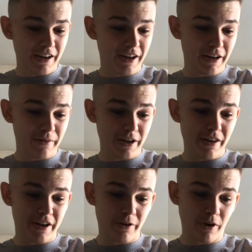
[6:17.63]
I know
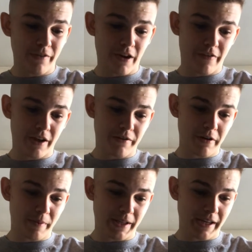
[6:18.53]
they didn't qualify for the
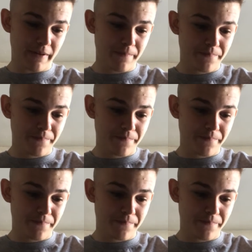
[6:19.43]
Europa League.